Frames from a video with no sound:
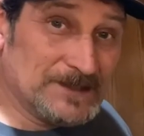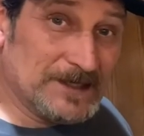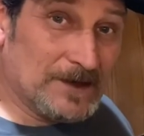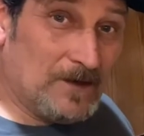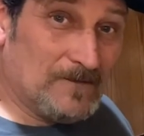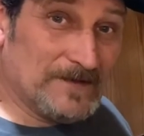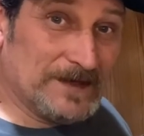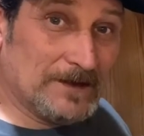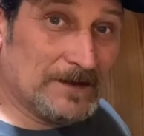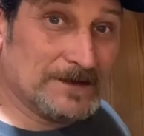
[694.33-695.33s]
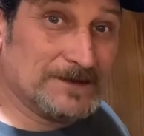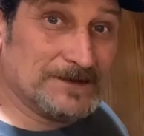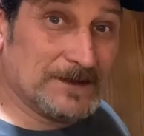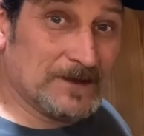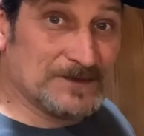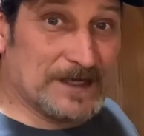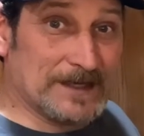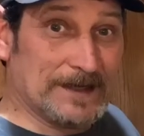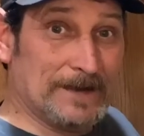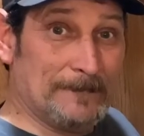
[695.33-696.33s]
did a whole video on it, so go check
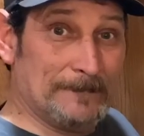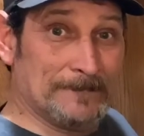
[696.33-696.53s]
it out.